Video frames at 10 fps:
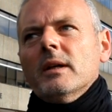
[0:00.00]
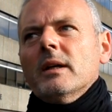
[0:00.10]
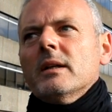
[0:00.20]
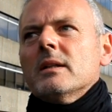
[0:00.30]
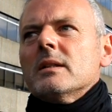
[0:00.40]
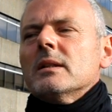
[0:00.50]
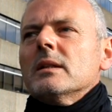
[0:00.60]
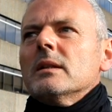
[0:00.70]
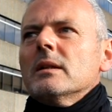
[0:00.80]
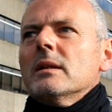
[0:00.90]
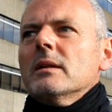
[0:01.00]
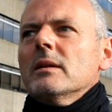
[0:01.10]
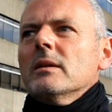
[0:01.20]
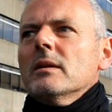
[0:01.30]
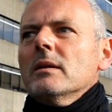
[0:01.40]

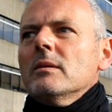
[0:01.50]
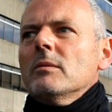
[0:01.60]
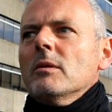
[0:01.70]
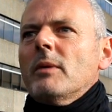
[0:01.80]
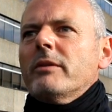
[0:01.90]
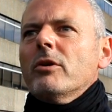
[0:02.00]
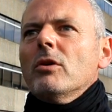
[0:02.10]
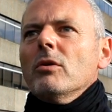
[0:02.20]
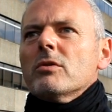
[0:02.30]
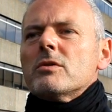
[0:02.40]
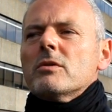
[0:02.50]
and my role